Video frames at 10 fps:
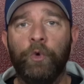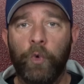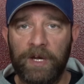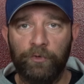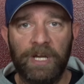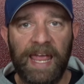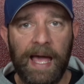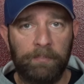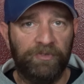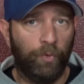Quick
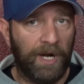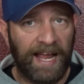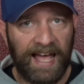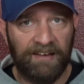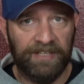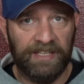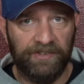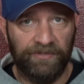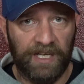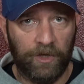recap of what I have in
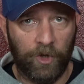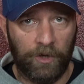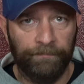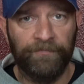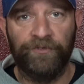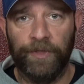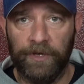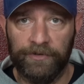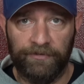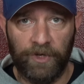this vehicle for
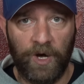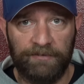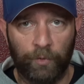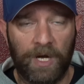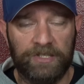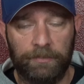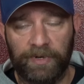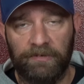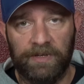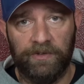those of you who haven't watched the
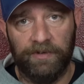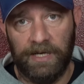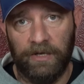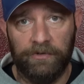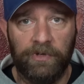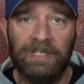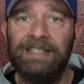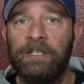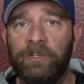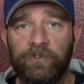previous videos.
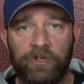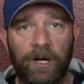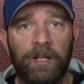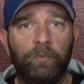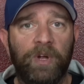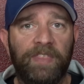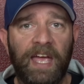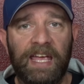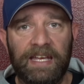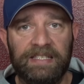Started
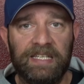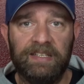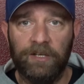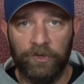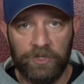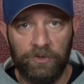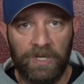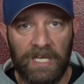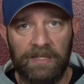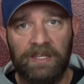with a TT-02
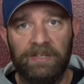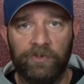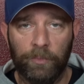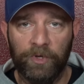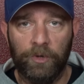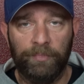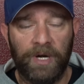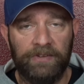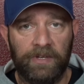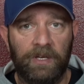kit, the Subaru
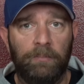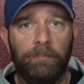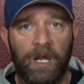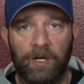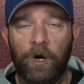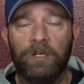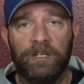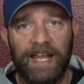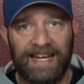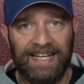Impreza Monte
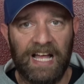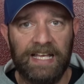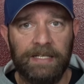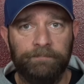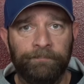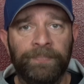Carlo 99.